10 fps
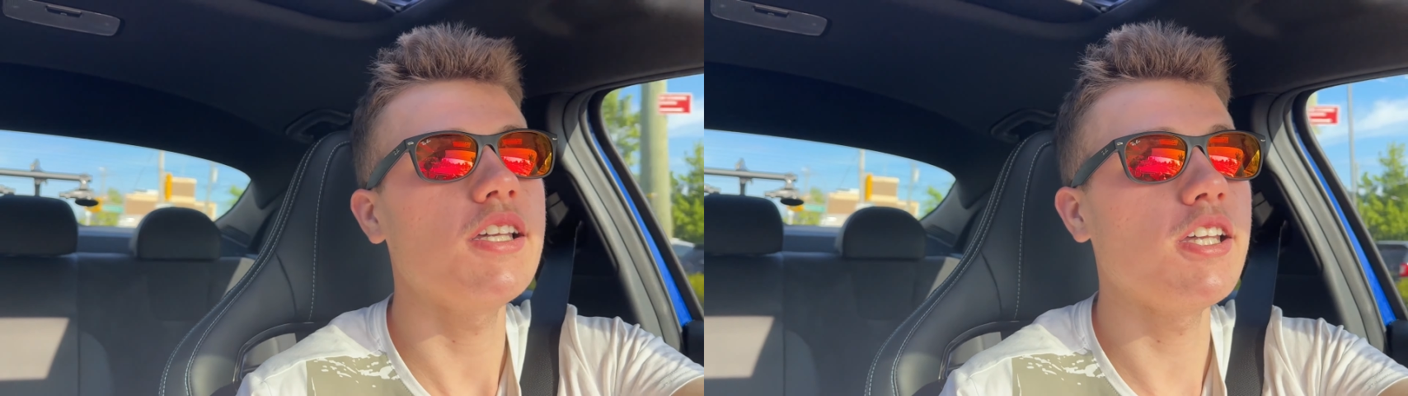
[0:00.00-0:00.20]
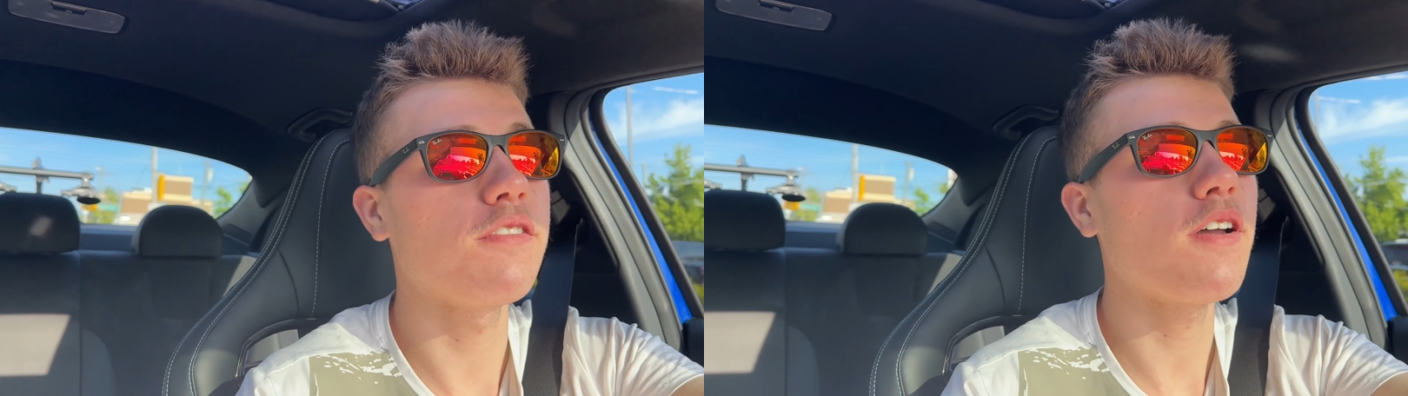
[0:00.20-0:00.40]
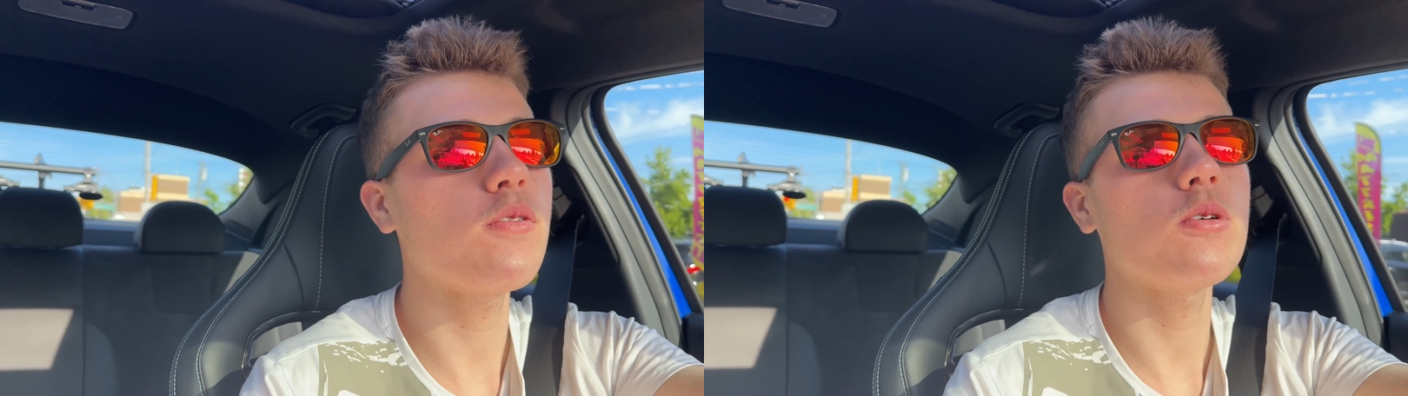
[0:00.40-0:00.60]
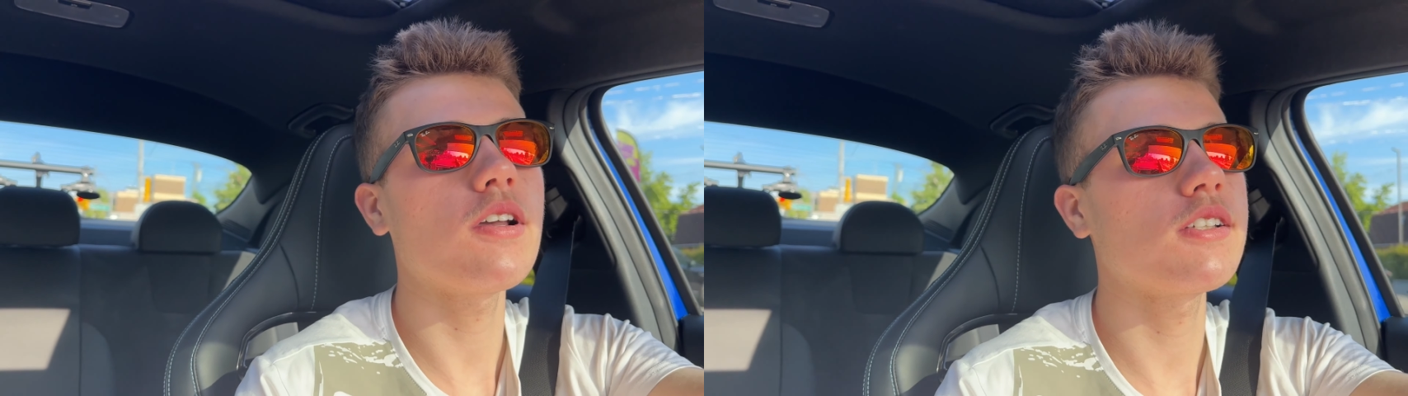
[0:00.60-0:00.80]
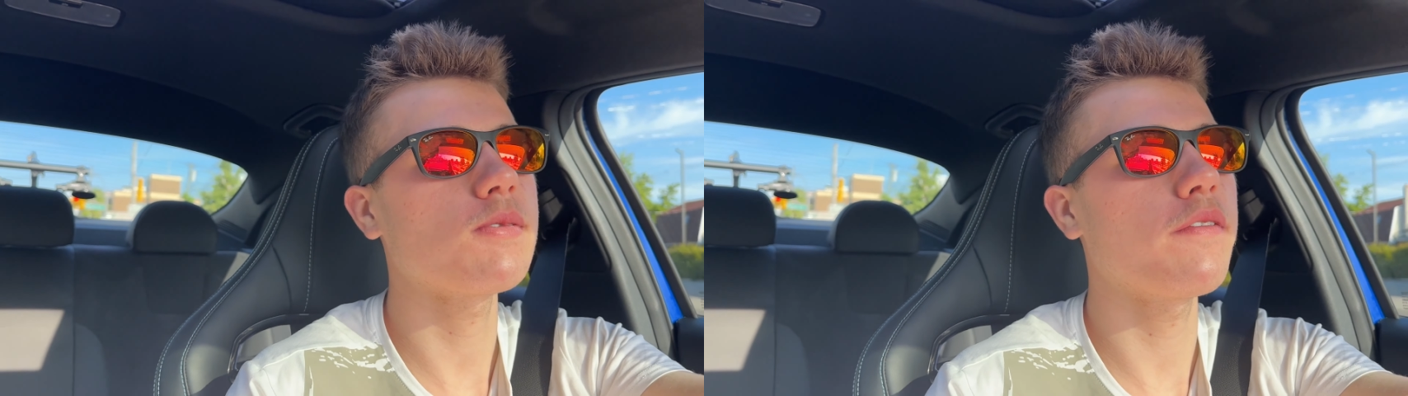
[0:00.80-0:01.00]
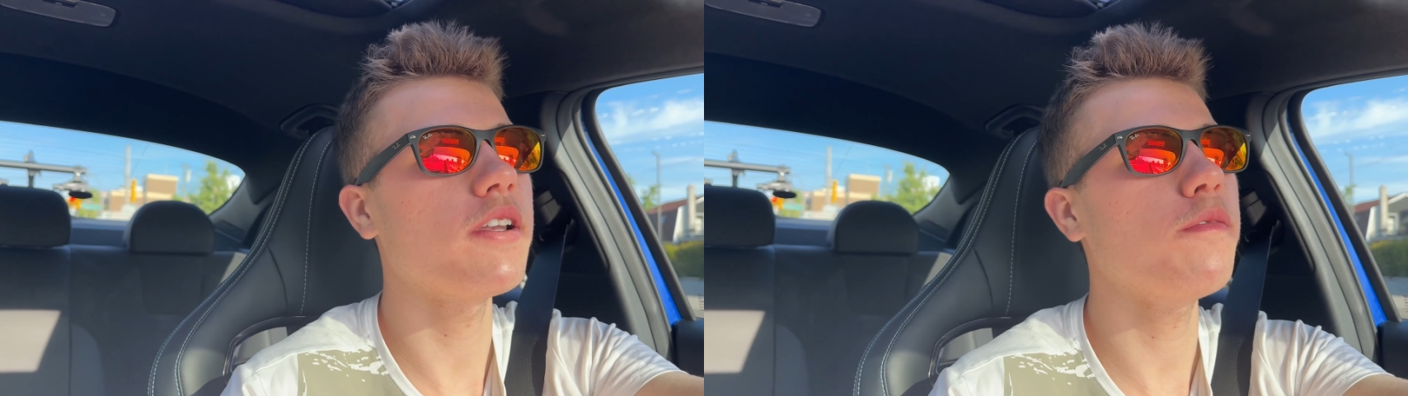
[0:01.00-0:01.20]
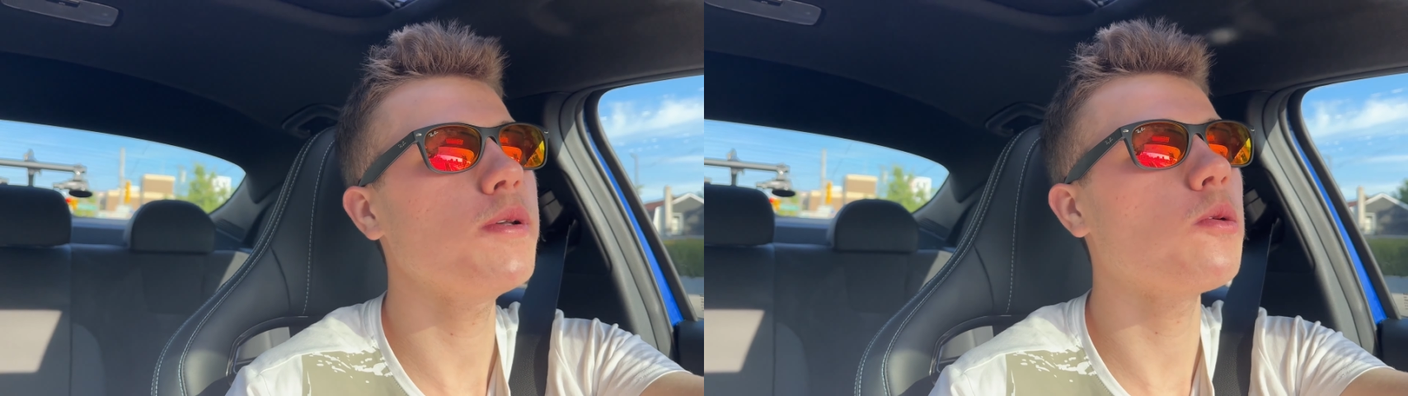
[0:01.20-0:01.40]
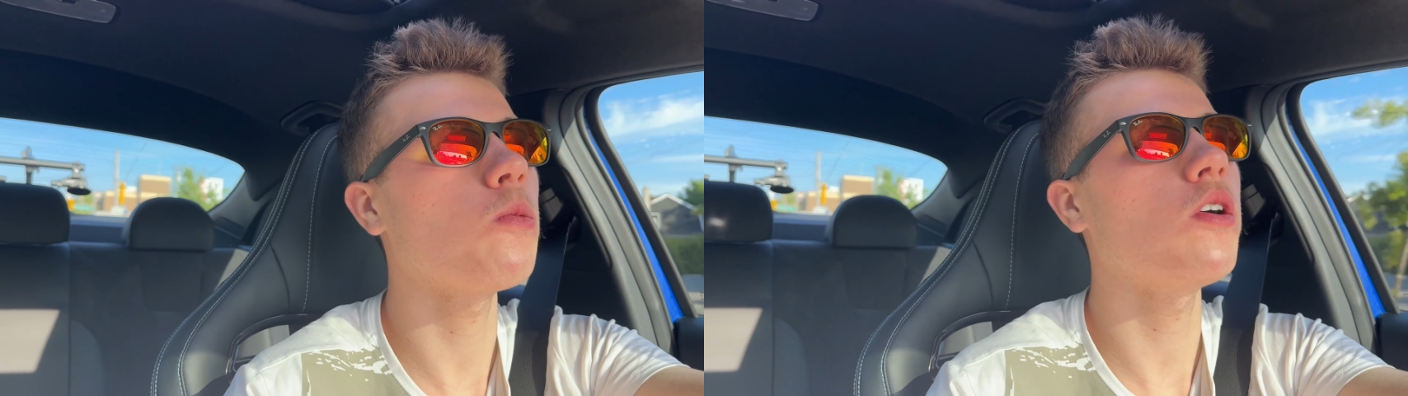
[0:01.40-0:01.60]
if everyone, if enough
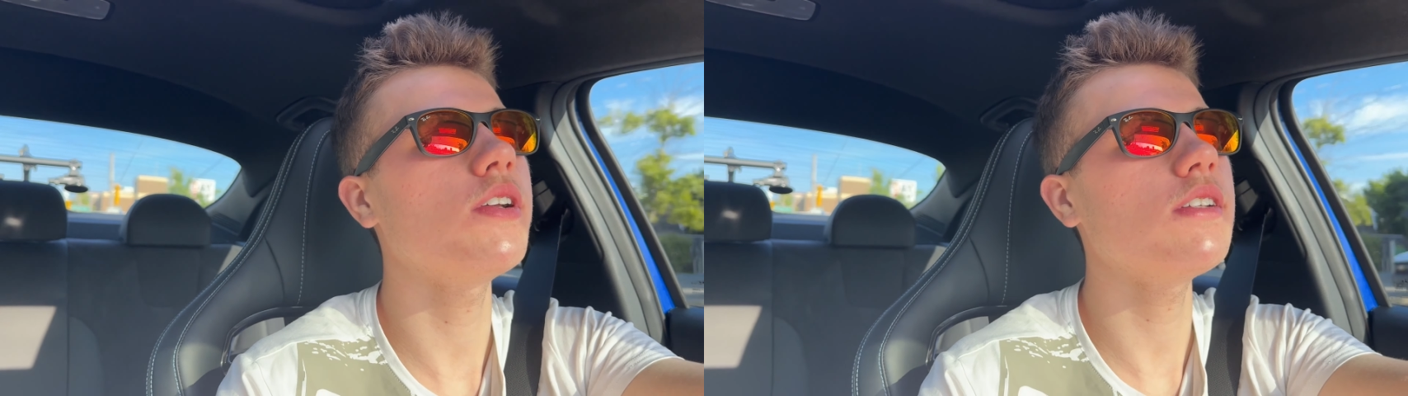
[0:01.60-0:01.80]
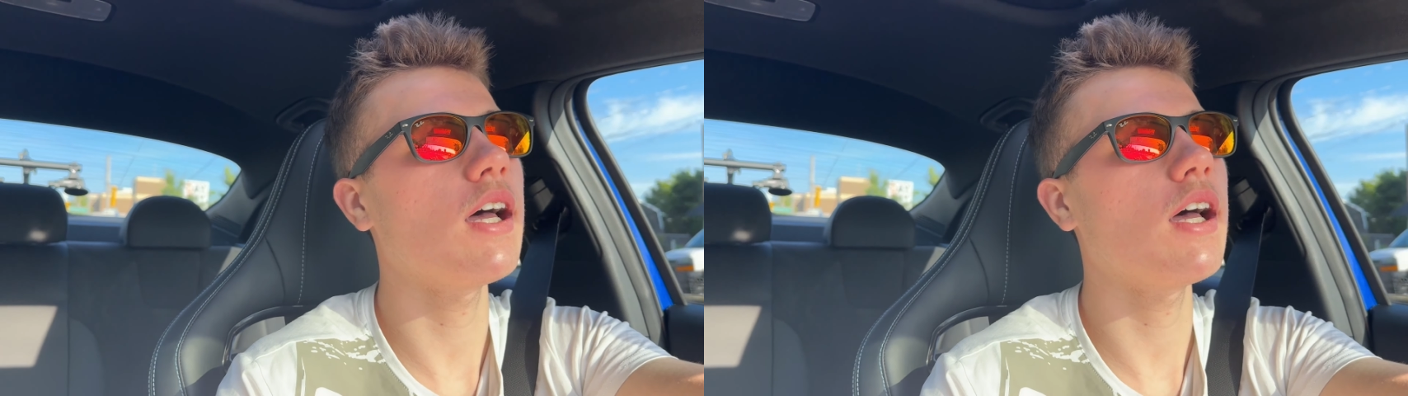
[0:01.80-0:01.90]
people want it,